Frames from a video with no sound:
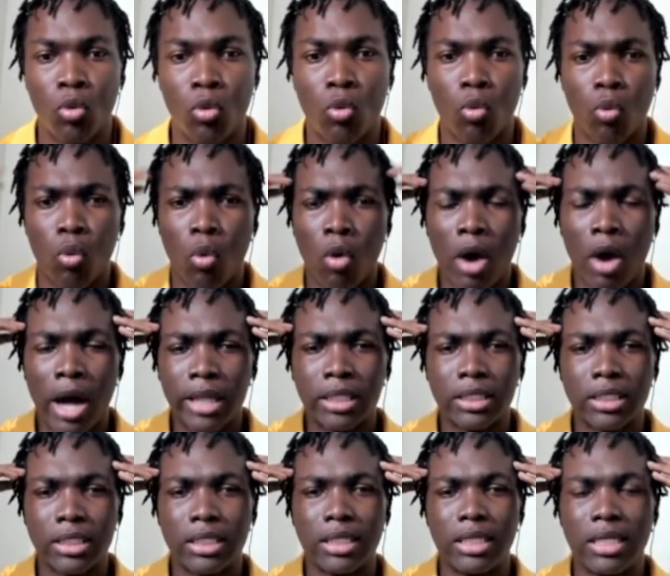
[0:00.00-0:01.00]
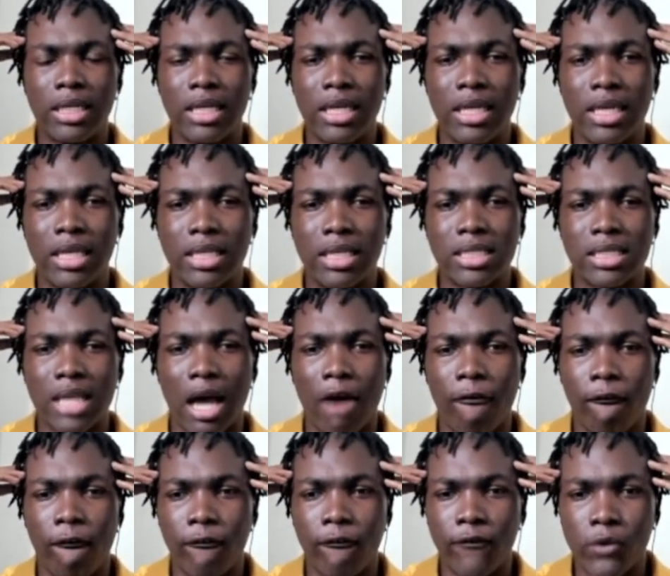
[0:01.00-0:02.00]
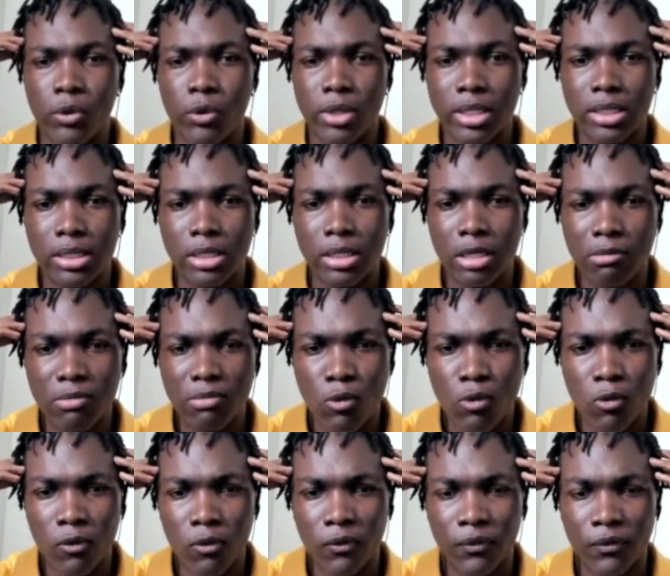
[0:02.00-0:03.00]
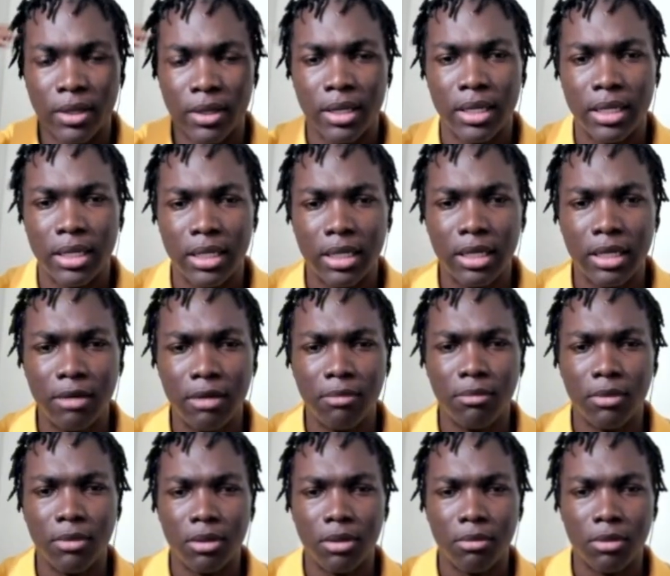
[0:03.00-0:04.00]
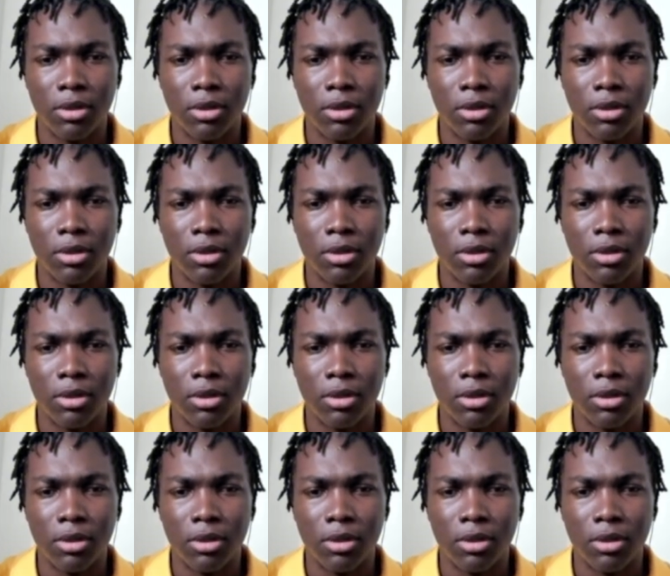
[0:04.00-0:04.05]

What is a forcing move in